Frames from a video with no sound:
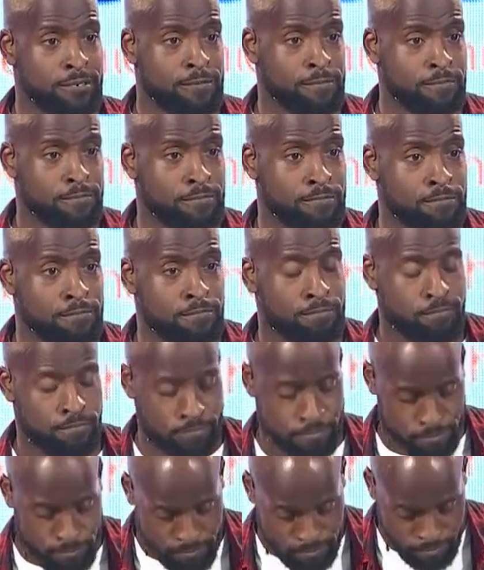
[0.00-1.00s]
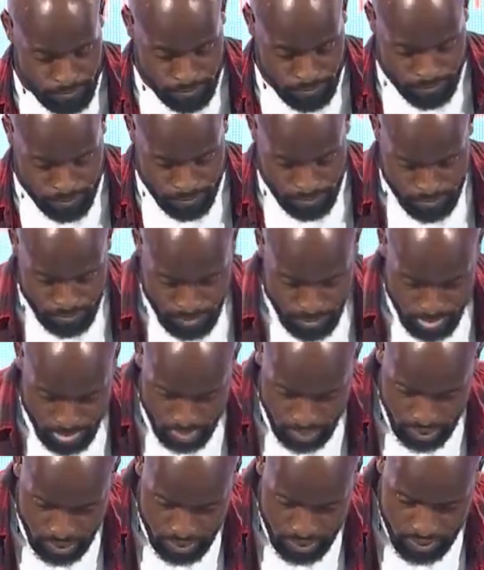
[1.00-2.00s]

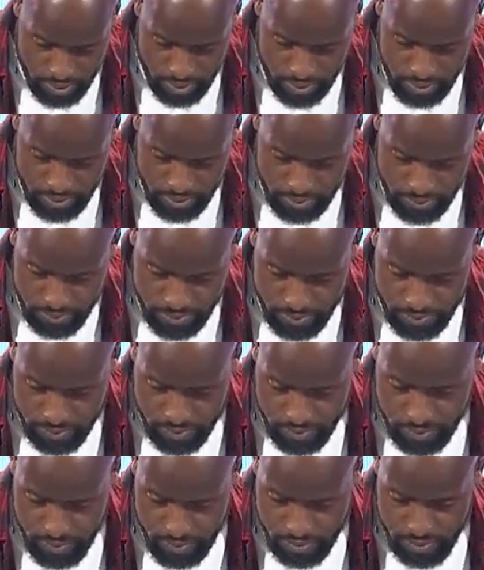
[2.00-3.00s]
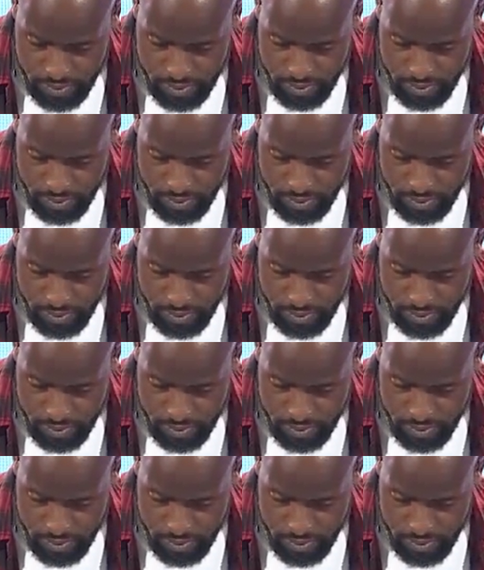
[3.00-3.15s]
No one is speaking in this clip.